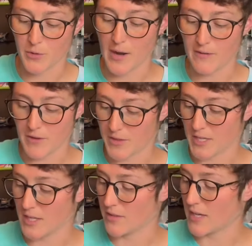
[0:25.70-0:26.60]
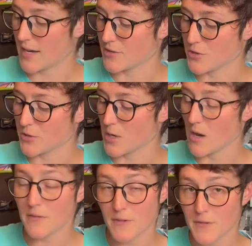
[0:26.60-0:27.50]
everything that I took
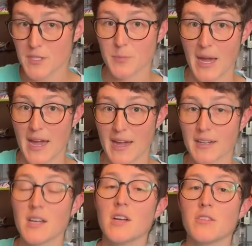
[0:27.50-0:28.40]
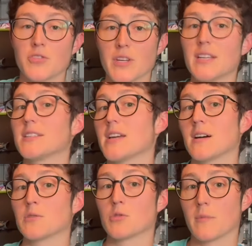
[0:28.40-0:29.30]
off of this pack to get it
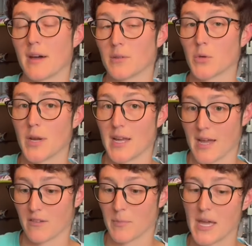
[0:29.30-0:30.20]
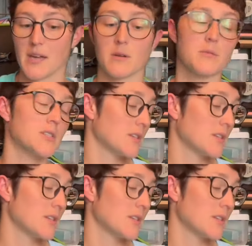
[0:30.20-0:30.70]
down to about 3.5 pounds.